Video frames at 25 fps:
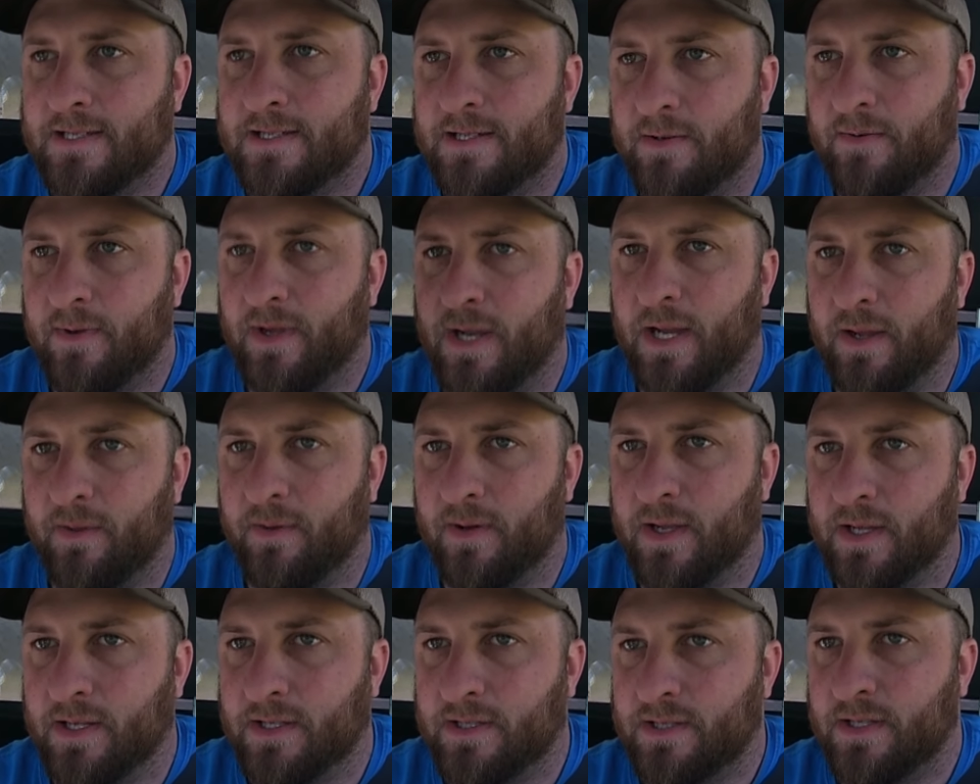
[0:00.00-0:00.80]
So
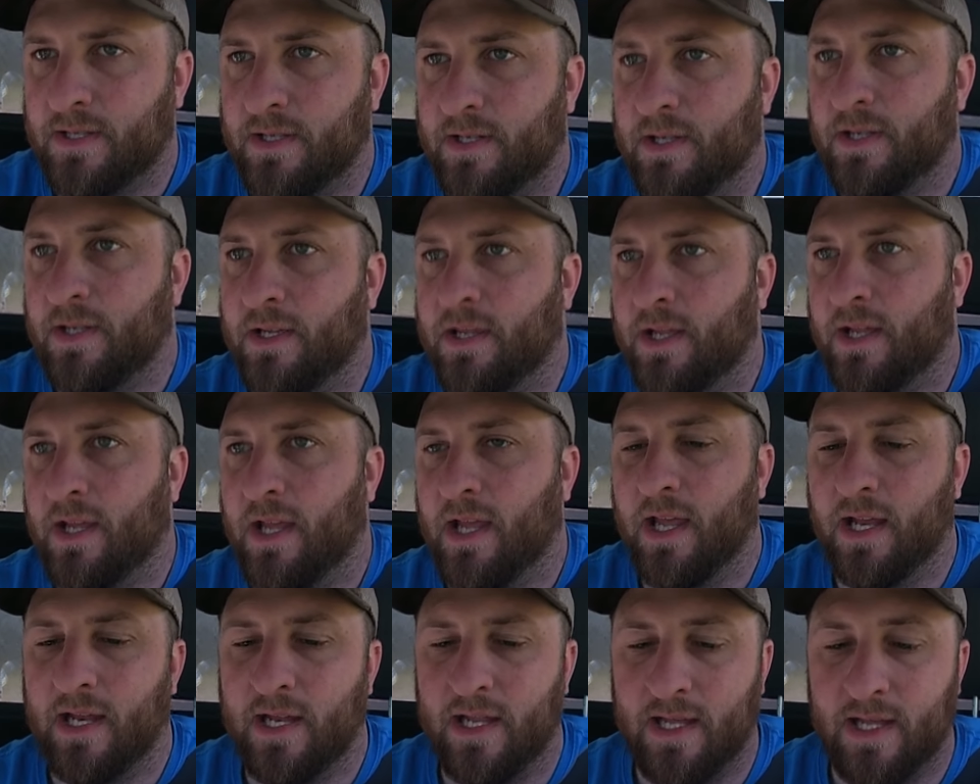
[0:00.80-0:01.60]
anyways,
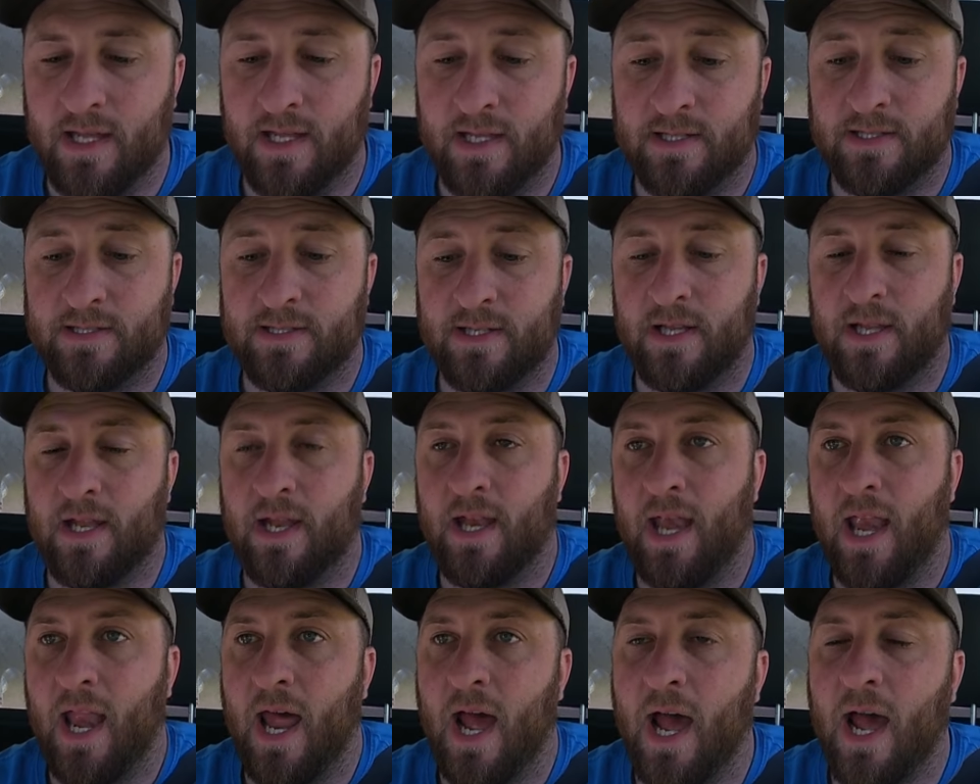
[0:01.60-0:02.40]
it is
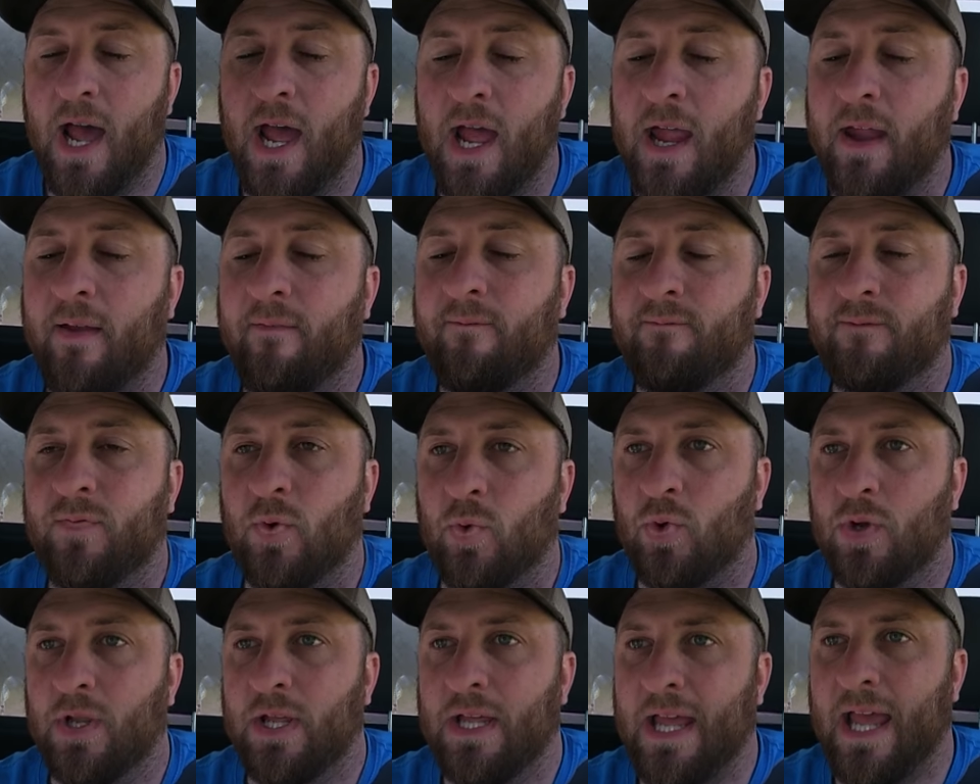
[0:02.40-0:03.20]

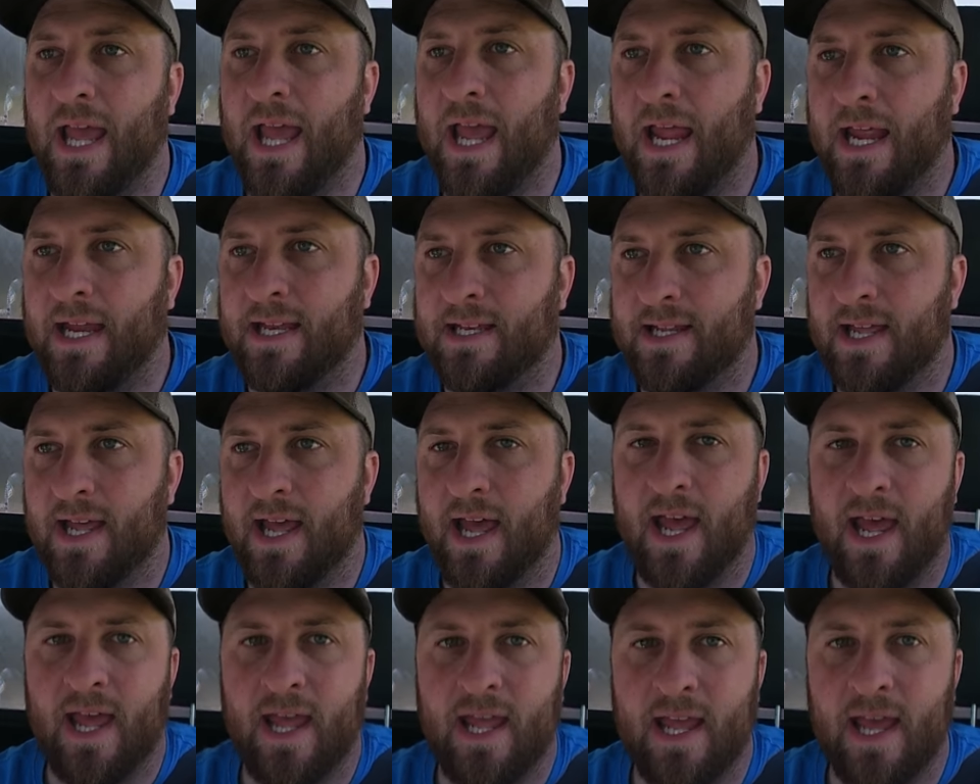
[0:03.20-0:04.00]

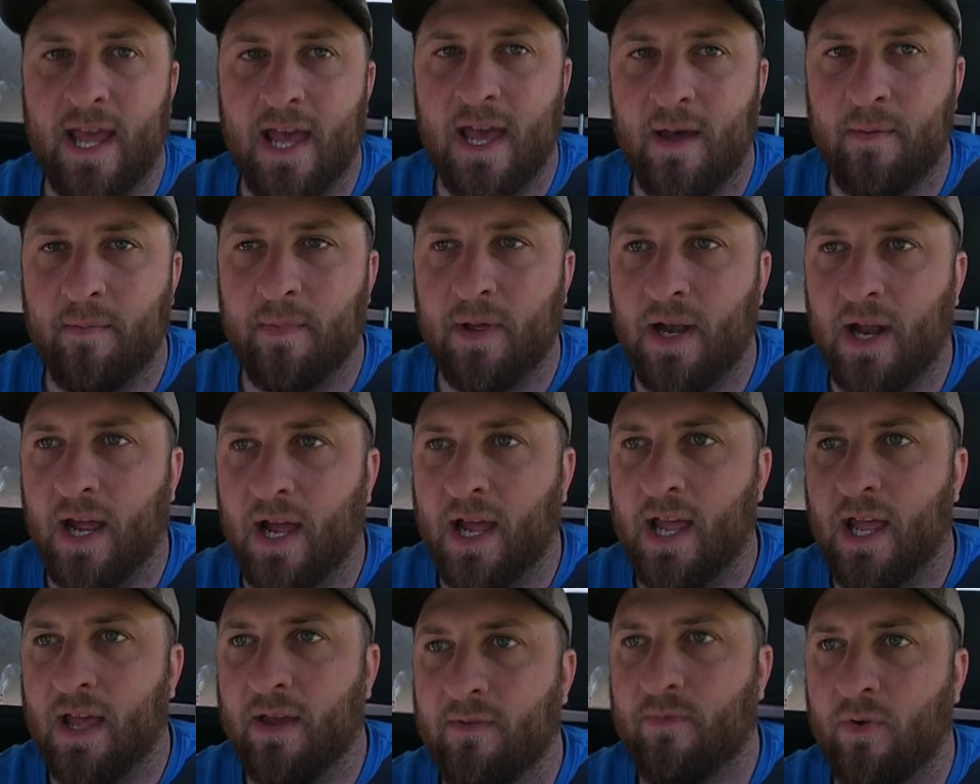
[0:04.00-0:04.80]
9:48 a.m. and
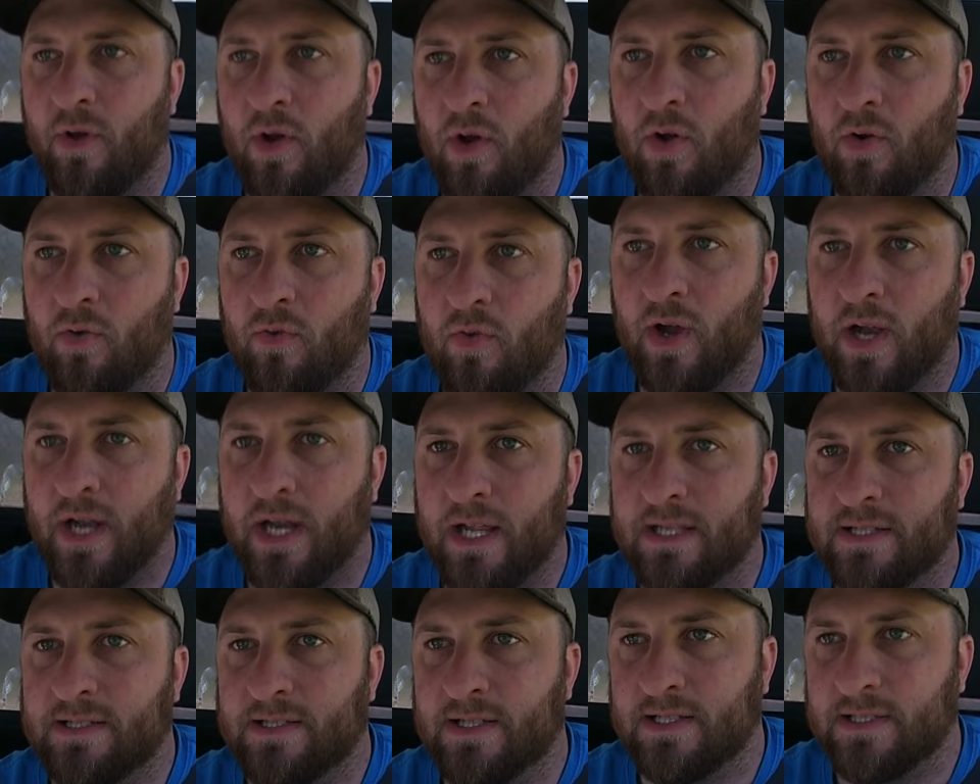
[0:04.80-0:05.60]
I have
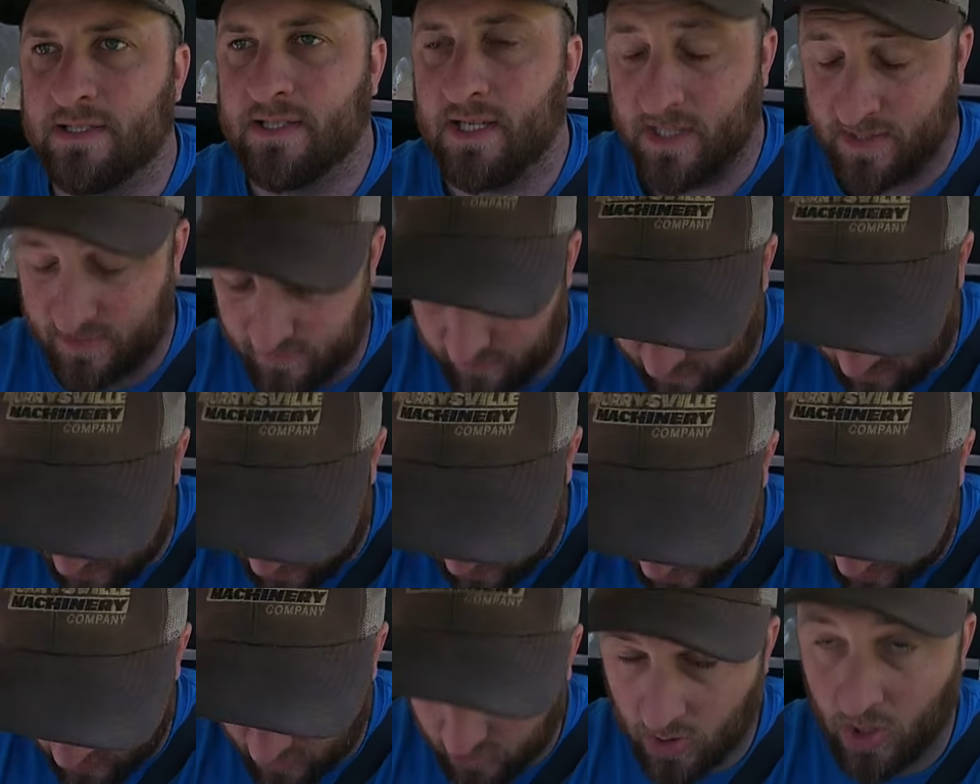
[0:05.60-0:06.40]
already
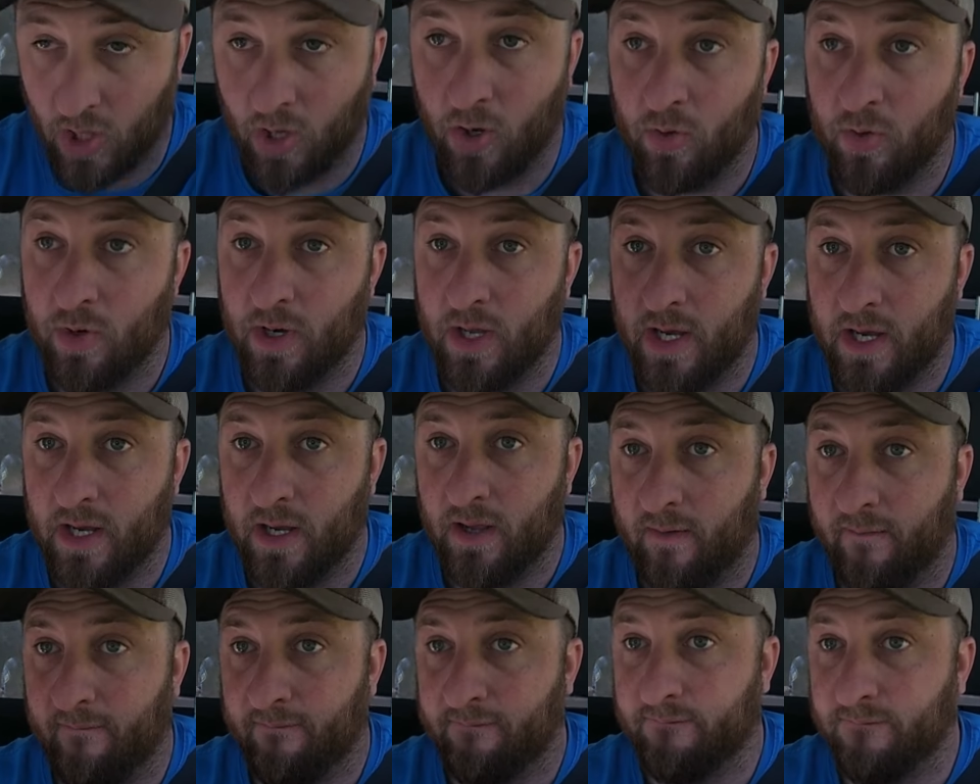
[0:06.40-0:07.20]
successfully
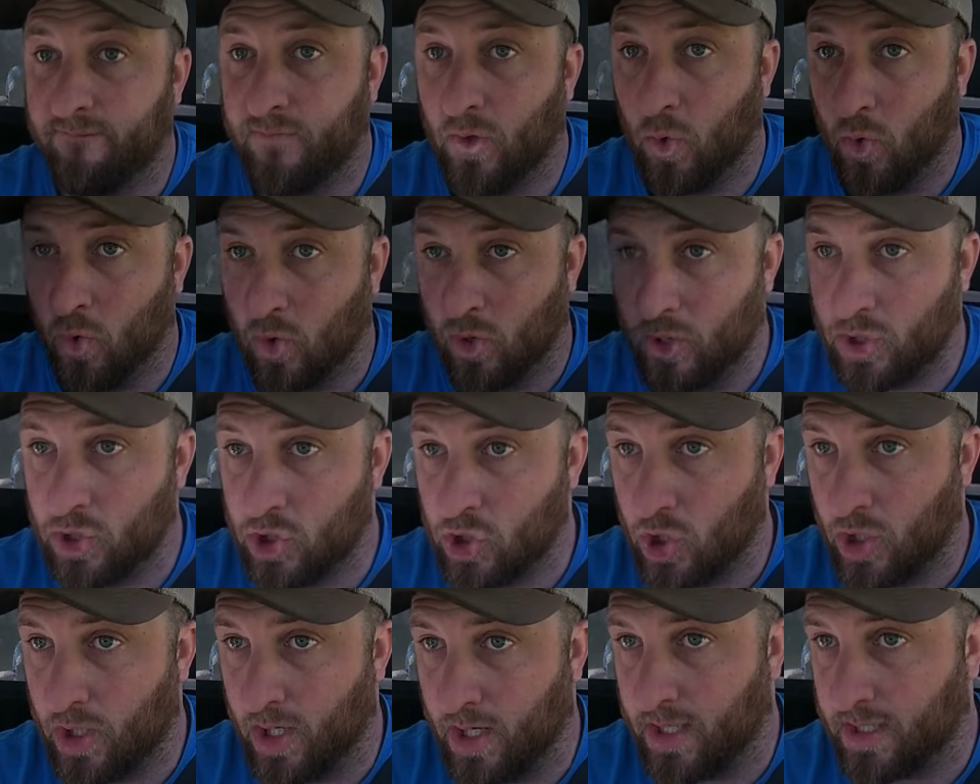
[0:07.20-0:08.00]
loaded 4
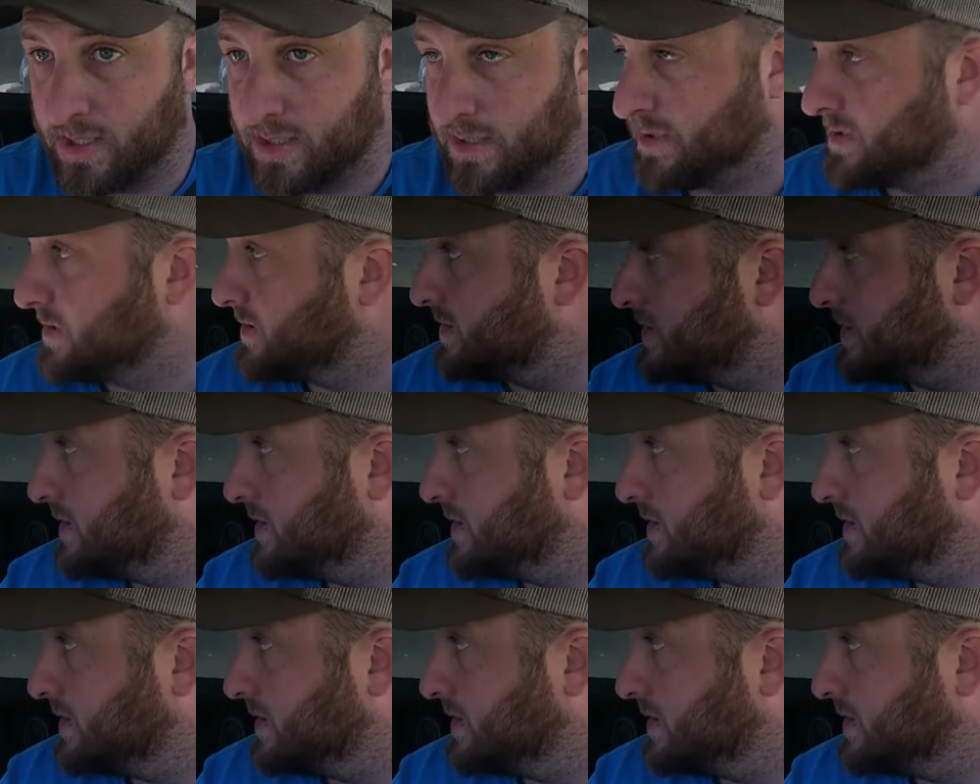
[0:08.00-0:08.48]
trucks.